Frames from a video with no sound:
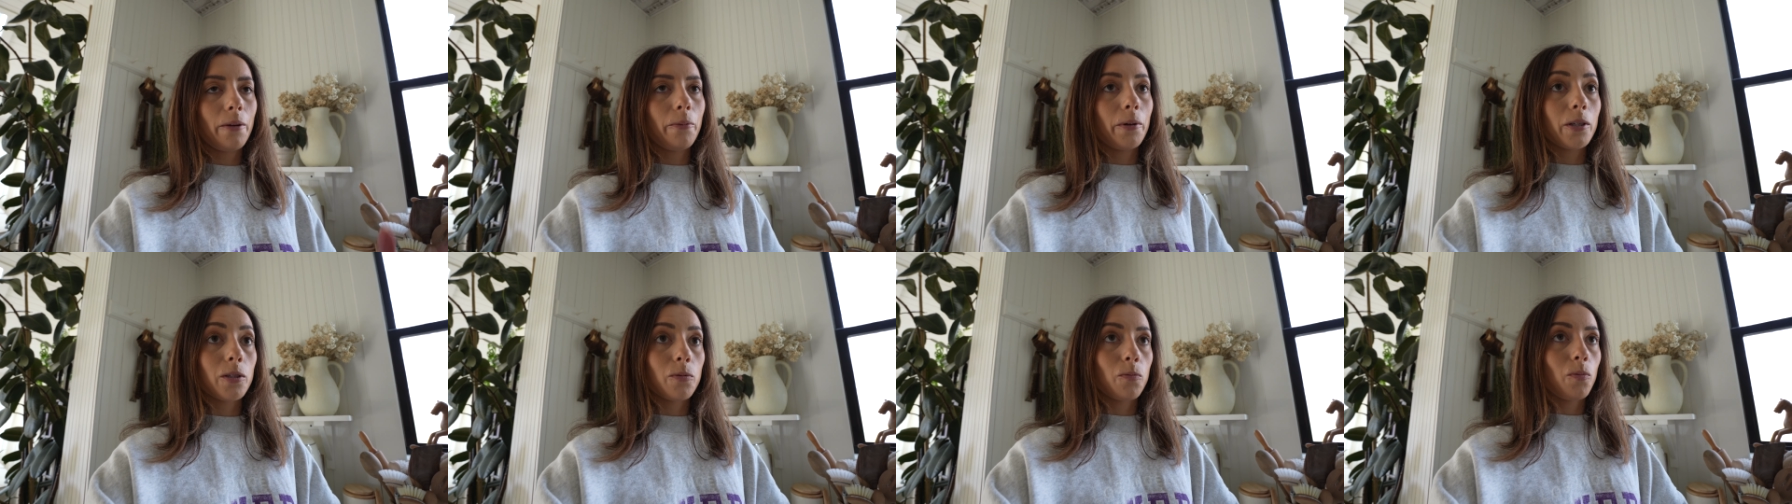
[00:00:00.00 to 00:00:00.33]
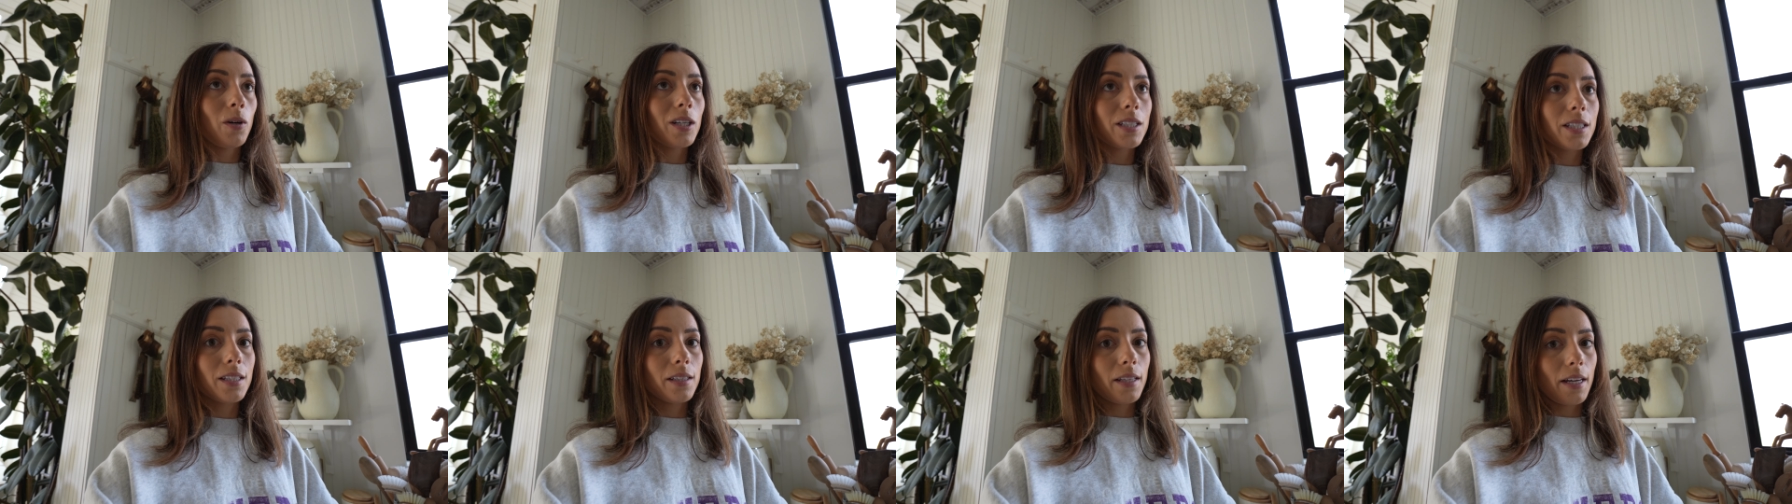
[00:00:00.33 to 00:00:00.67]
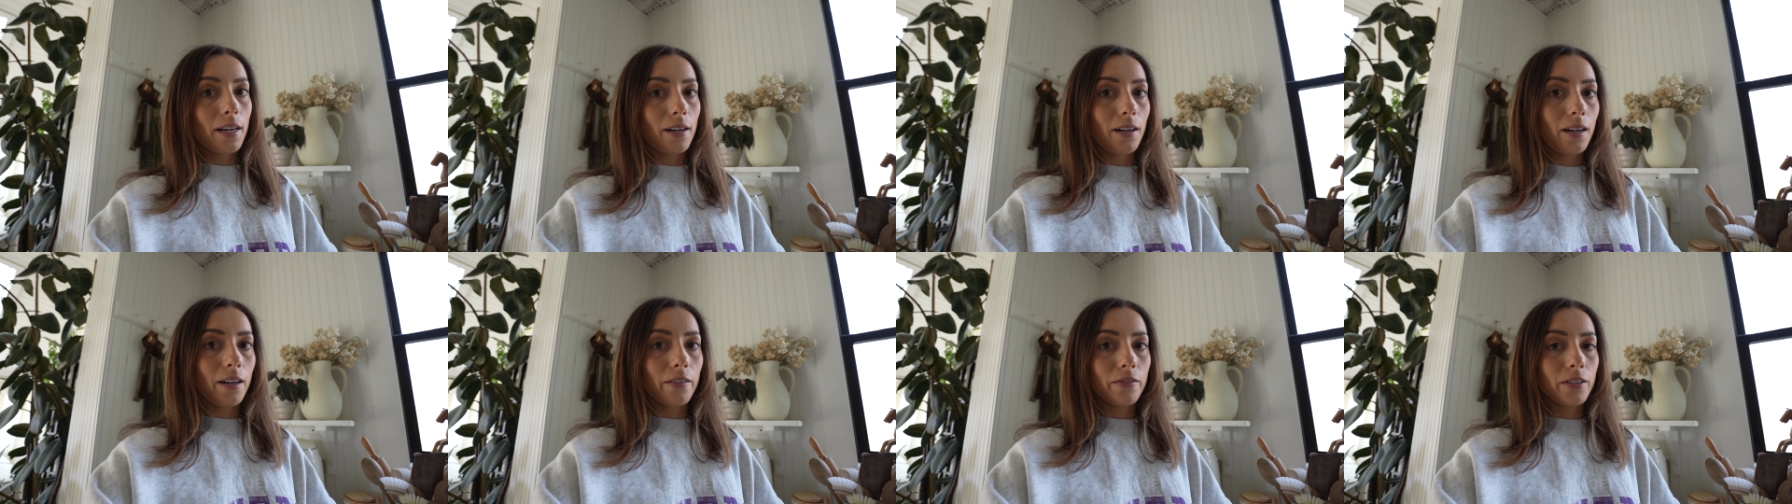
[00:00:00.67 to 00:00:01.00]
which wasn't
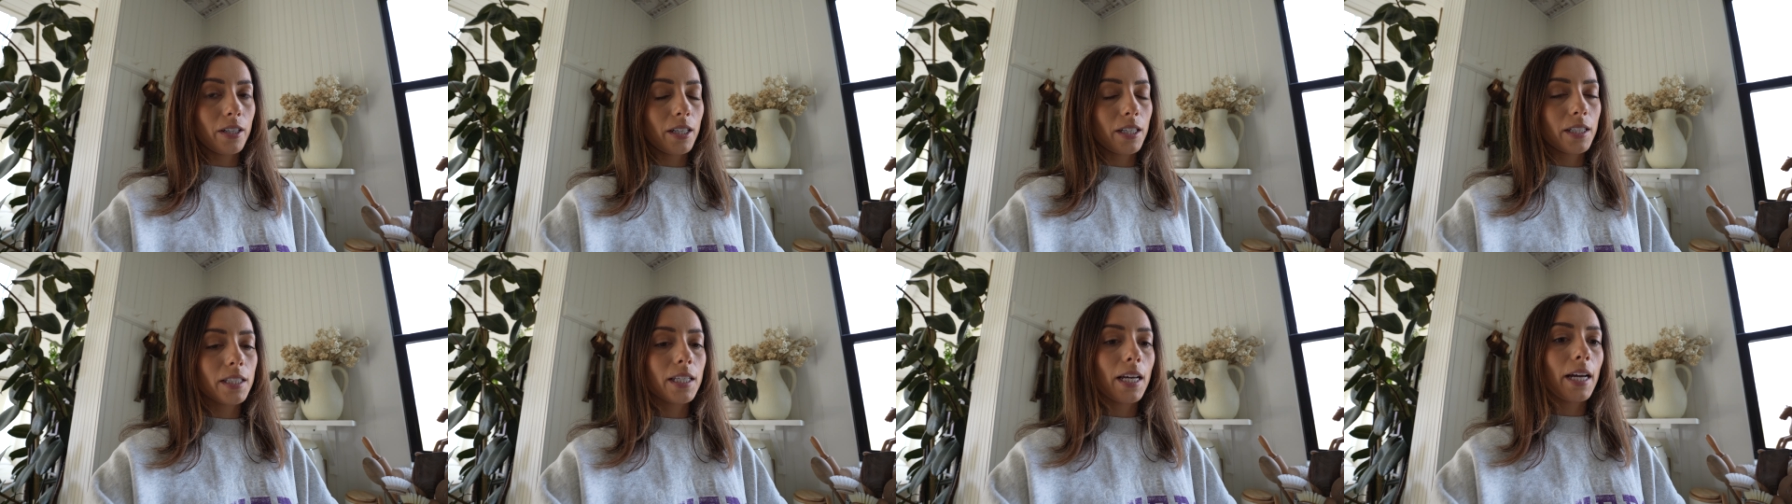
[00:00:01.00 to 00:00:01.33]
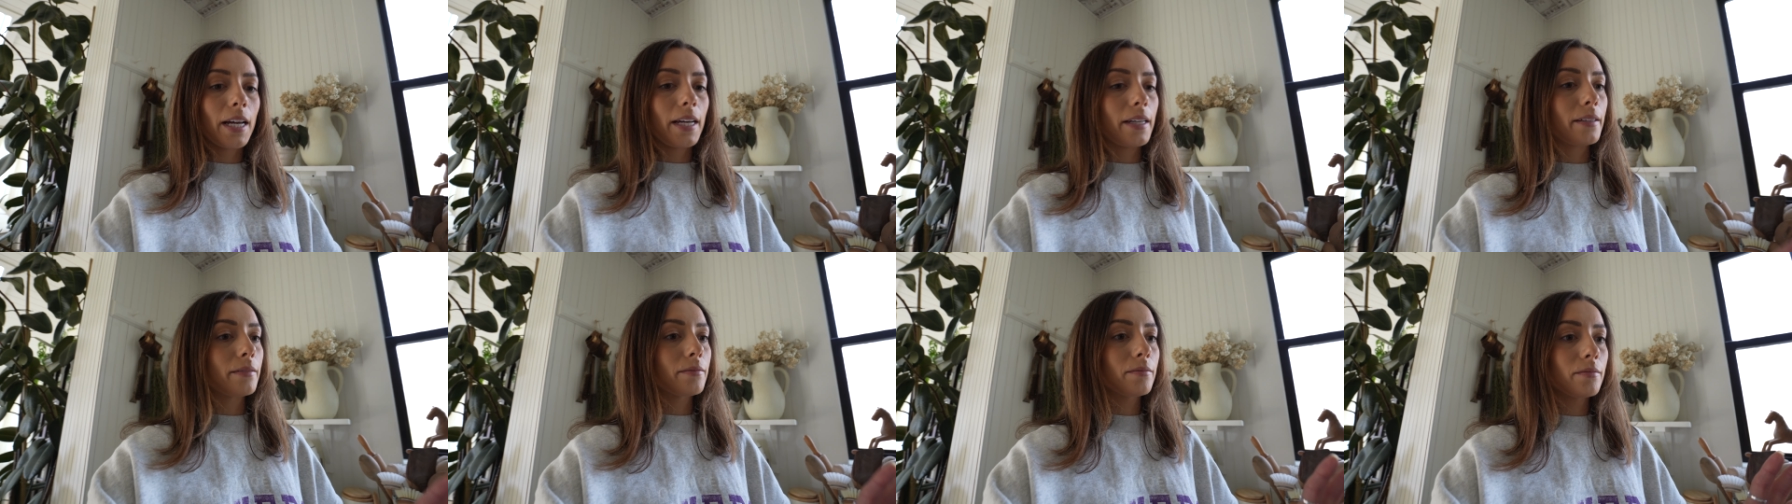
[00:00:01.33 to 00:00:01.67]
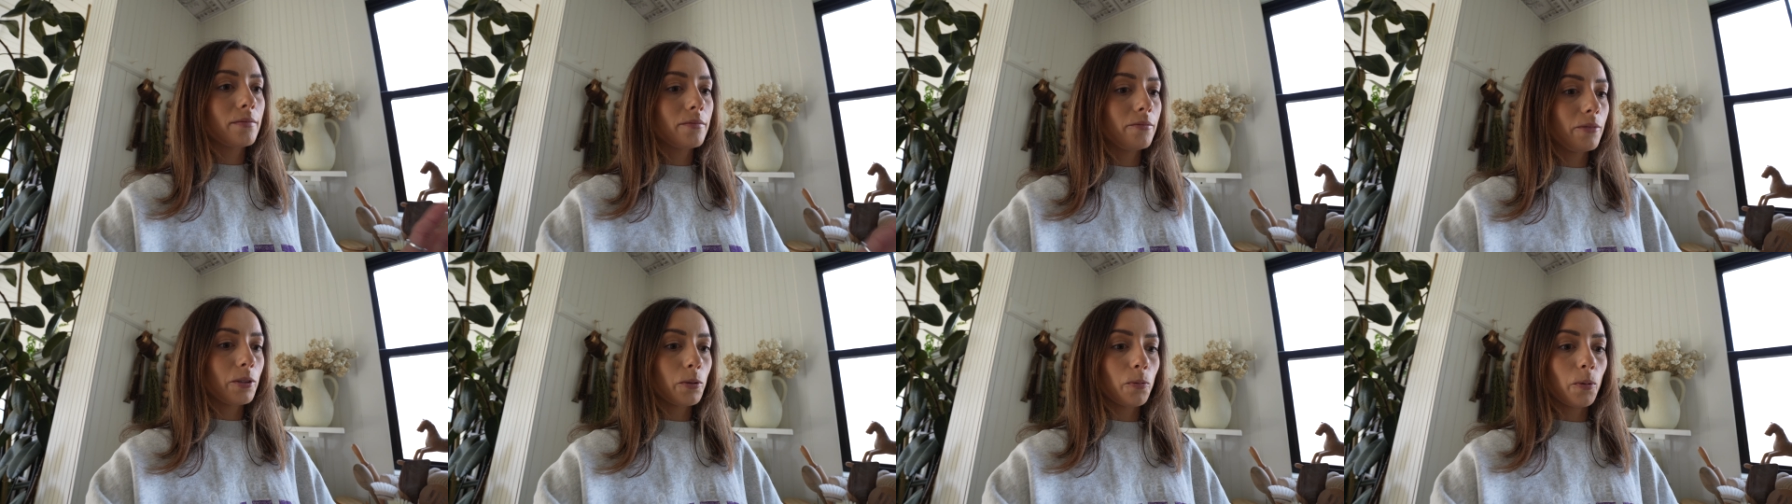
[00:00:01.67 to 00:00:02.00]
that often because I
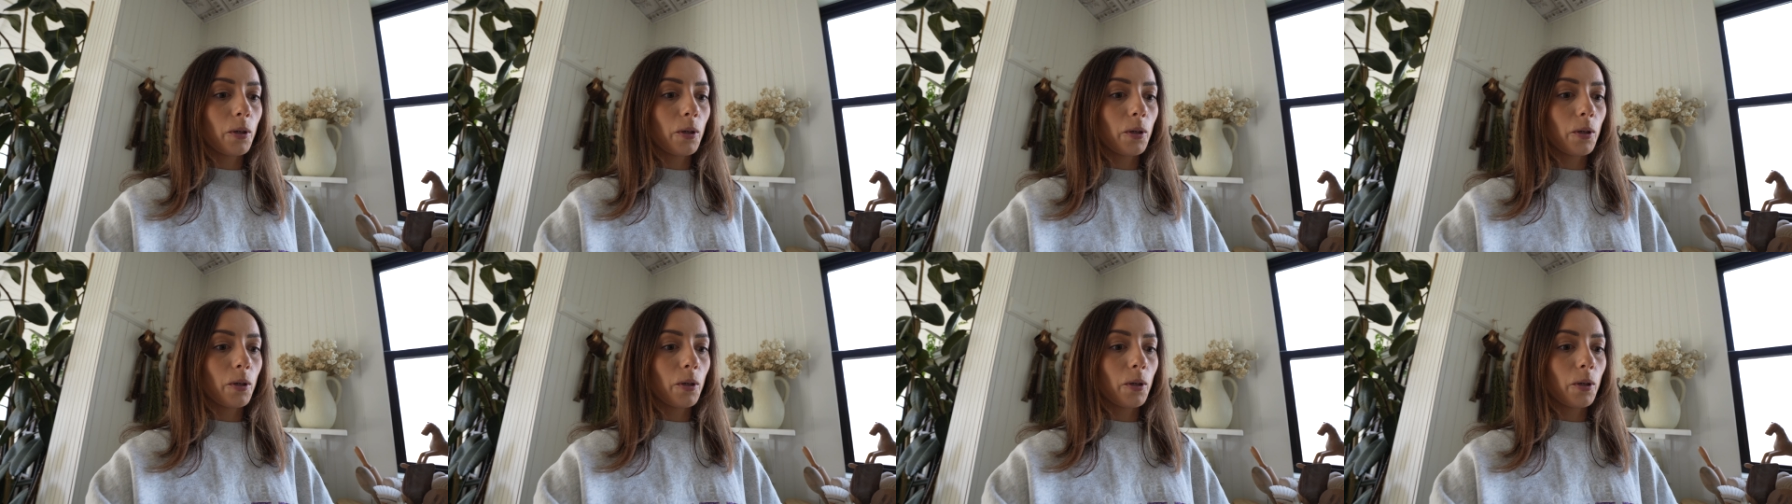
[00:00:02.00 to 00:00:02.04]
was